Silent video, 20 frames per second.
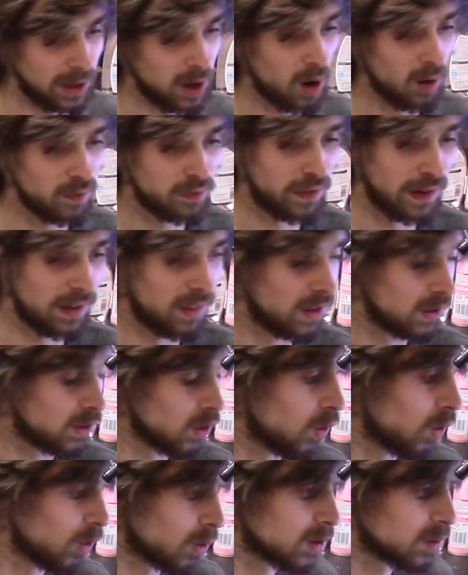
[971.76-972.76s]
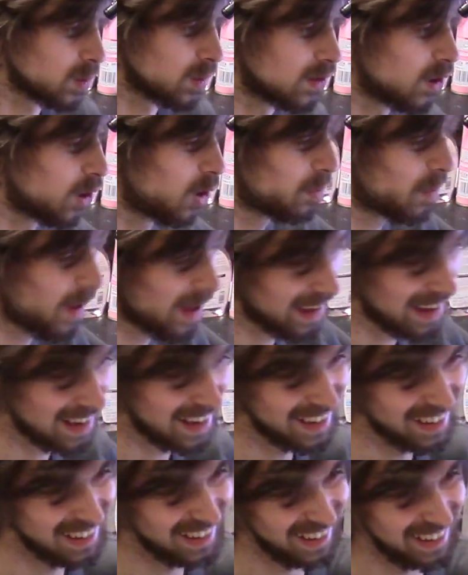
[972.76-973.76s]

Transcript: We can't fit in the door because we're too big."